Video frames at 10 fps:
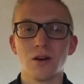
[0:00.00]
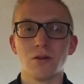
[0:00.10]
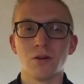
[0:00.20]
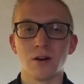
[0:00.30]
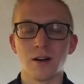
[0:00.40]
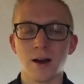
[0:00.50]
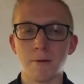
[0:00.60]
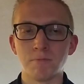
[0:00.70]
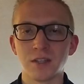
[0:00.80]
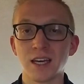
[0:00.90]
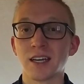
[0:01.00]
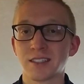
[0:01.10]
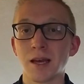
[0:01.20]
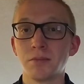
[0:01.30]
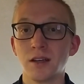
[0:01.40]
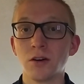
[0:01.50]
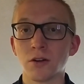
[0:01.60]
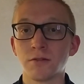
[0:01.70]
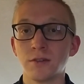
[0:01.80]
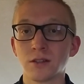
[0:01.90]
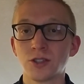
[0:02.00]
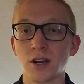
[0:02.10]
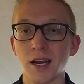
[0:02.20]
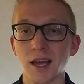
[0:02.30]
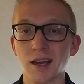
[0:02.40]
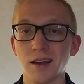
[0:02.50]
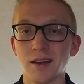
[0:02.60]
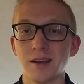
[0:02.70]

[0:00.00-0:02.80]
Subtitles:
or to get accepted to go to field training.